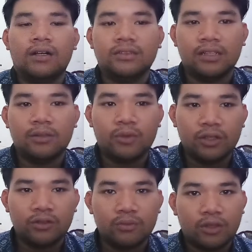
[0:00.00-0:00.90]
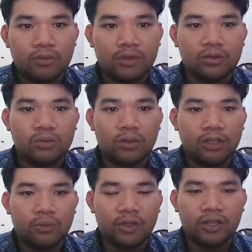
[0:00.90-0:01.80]
Assalamualaikum warahmatullahi
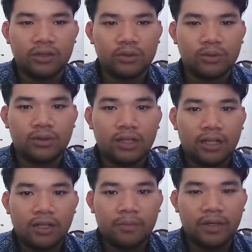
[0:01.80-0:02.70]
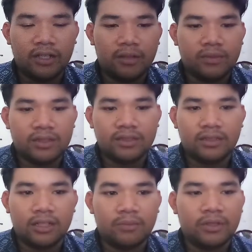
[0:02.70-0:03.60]
wabarakatuh. My name is
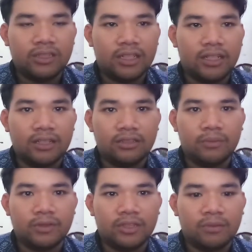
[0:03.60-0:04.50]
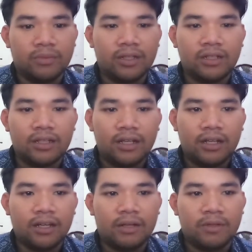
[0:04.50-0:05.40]
Ahmad Syahid Hazid bin Sarmat
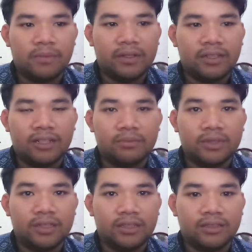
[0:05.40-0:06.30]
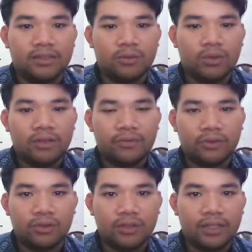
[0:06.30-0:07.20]
and my matric number is
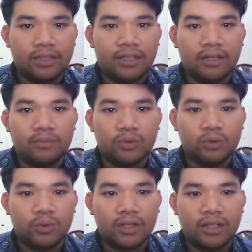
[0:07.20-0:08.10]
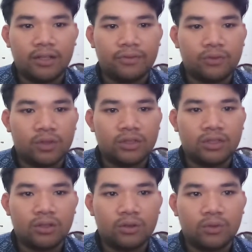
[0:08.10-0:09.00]

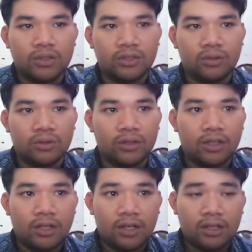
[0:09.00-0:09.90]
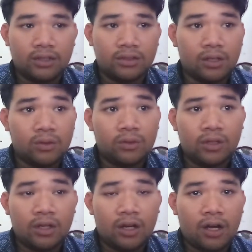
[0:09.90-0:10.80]
14DEM21F1010. Now,
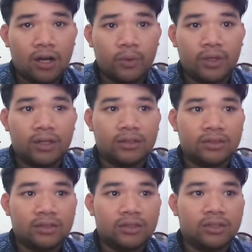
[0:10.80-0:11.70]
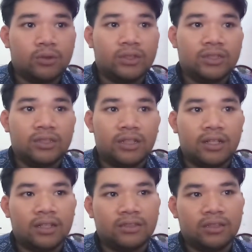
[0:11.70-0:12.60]
I will answer the question that
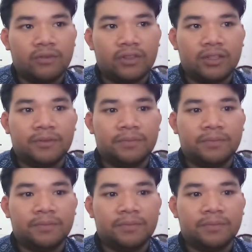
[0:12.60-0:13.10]
has given.